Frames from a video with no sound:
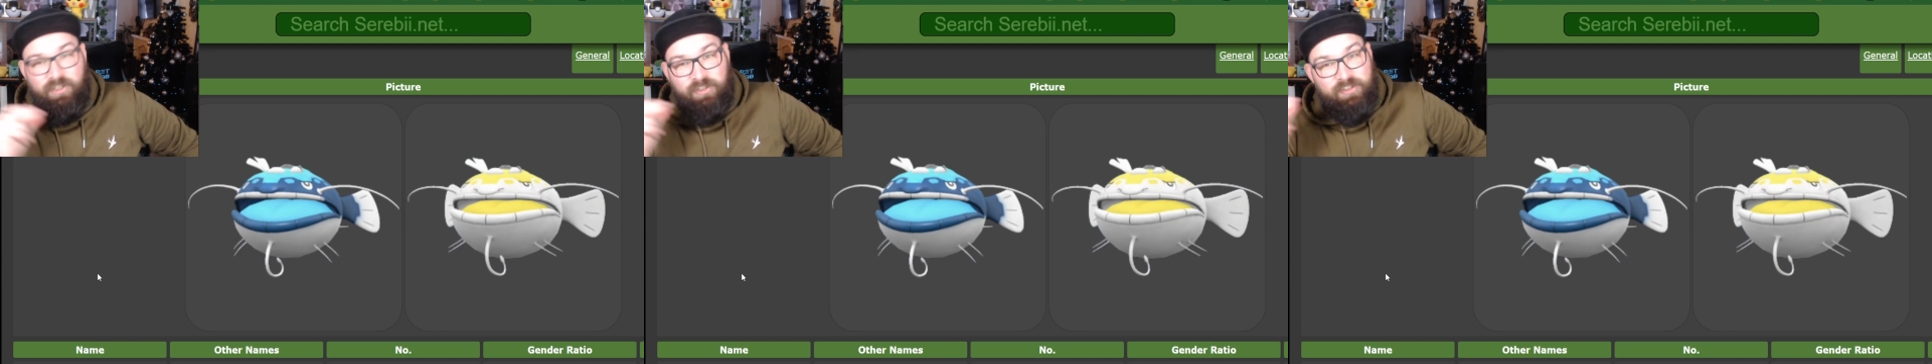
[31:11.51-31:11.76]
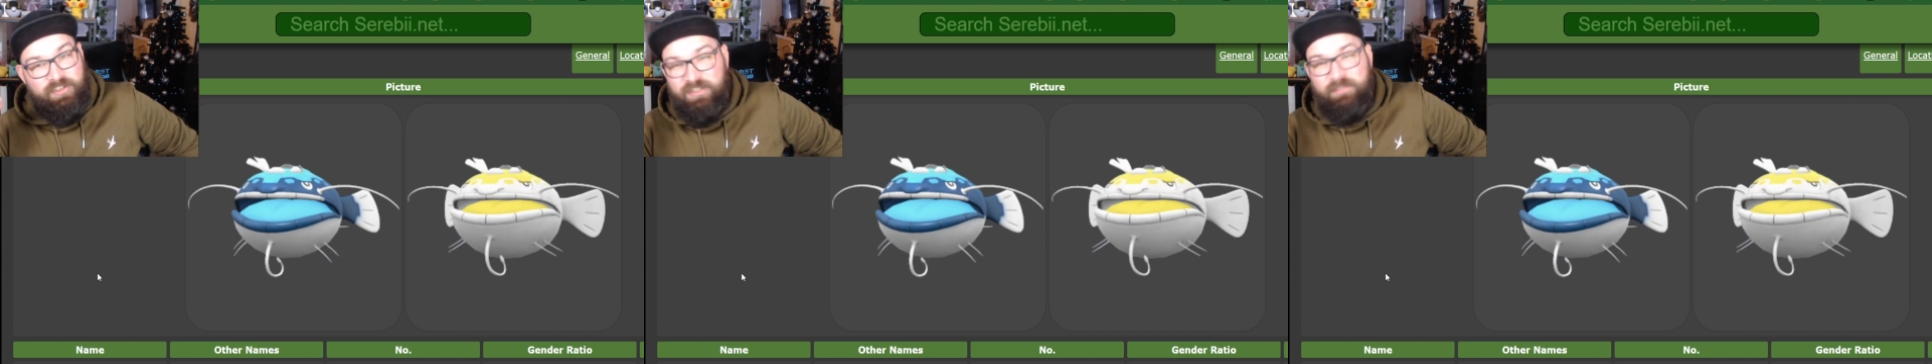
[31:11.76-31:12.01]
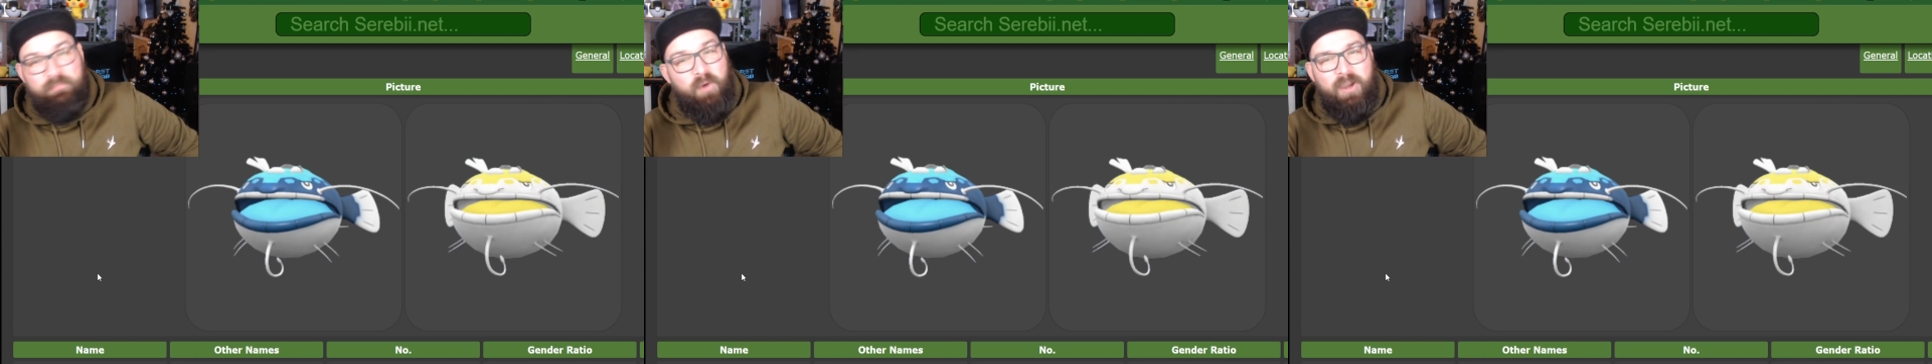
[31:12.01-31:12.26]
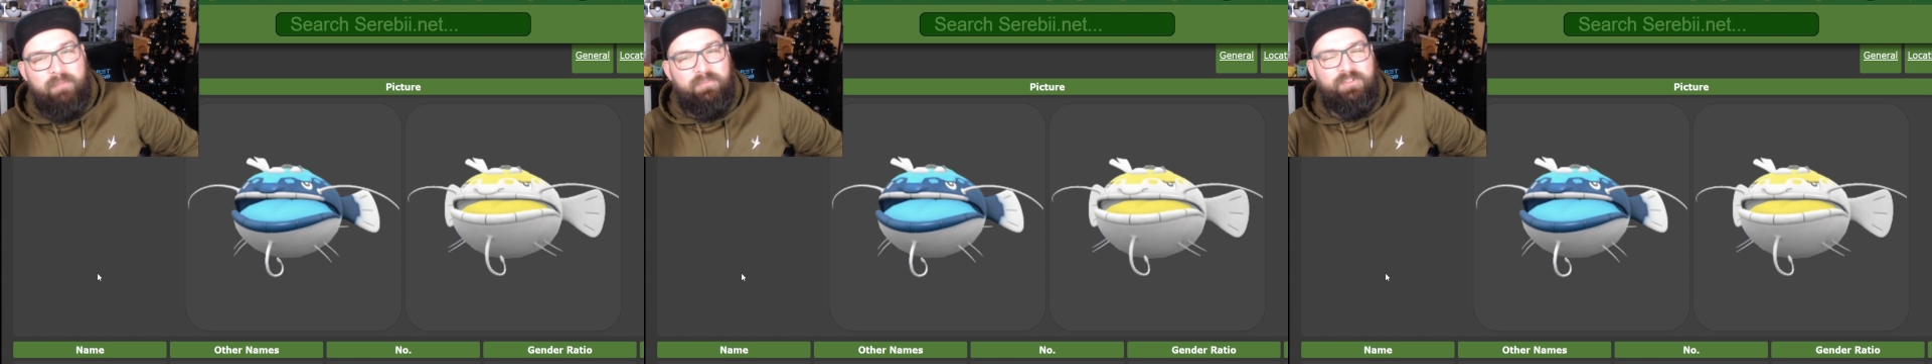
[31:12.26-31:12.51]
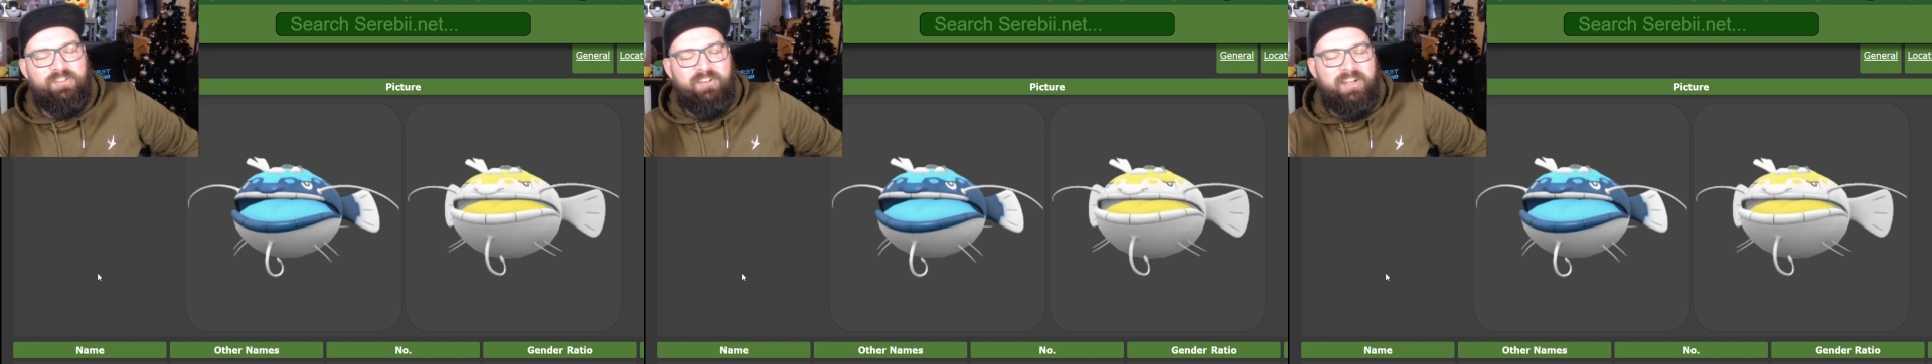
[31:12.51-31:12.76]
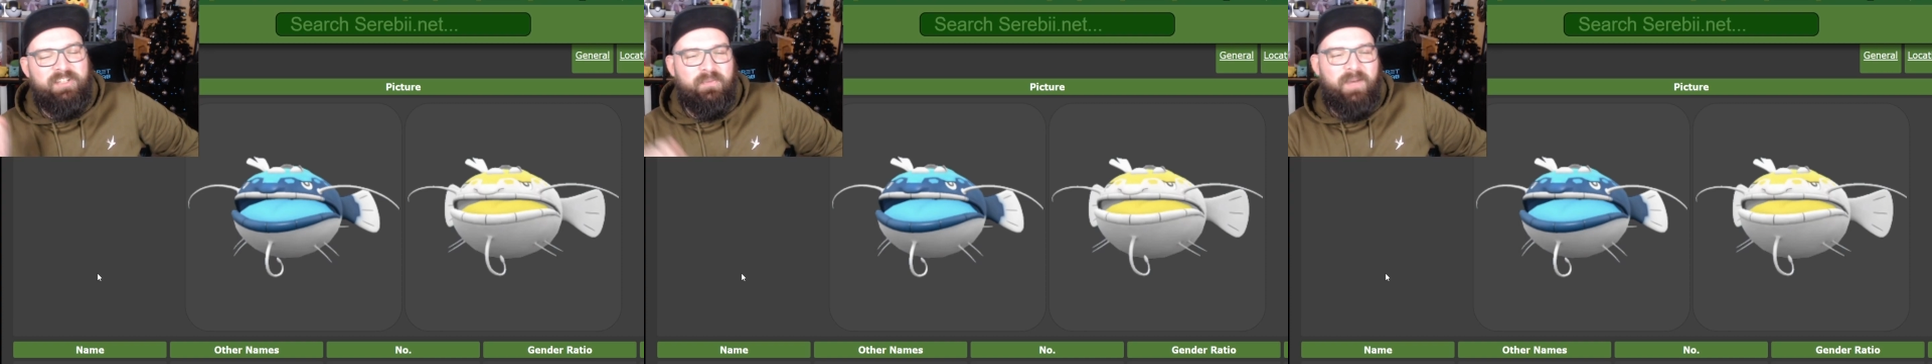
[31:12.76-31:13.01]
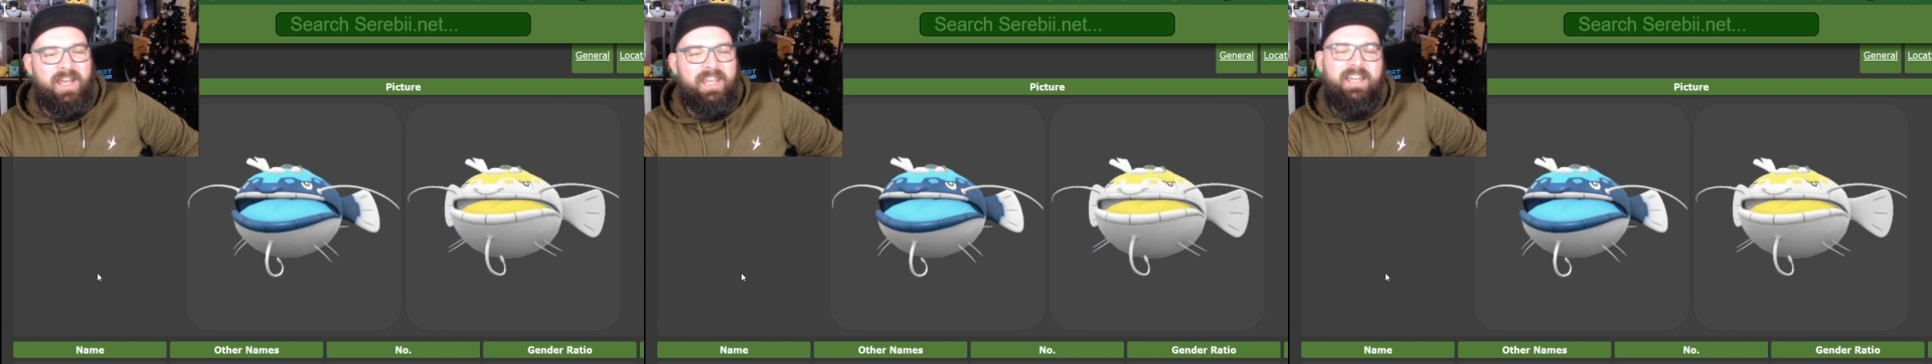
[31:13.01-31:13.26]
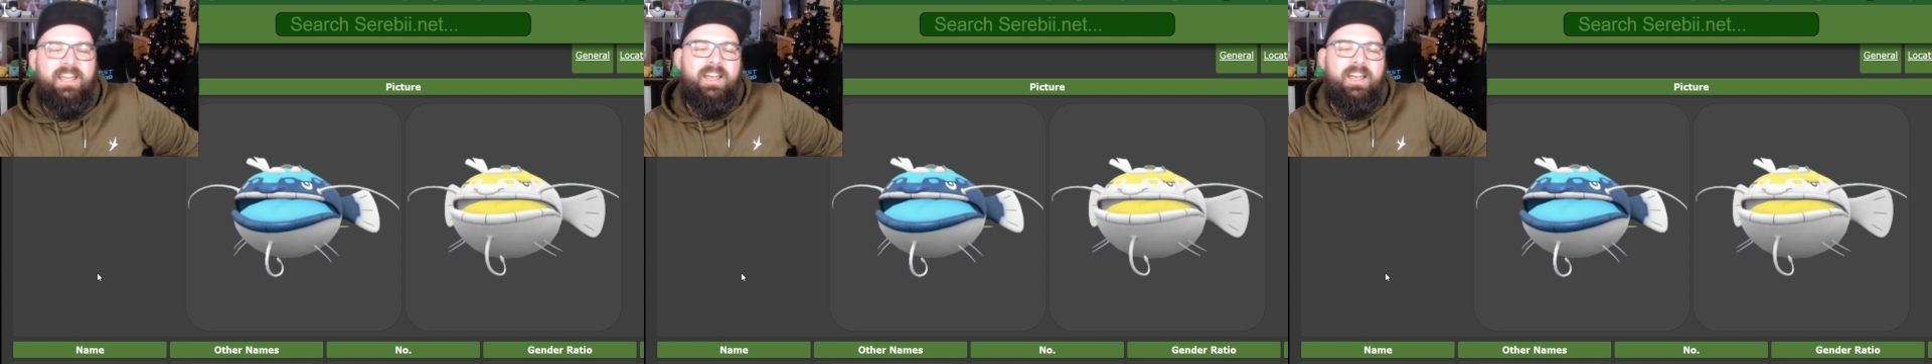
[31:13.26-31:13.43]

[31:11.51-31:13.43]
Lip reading: you could spot him straight away.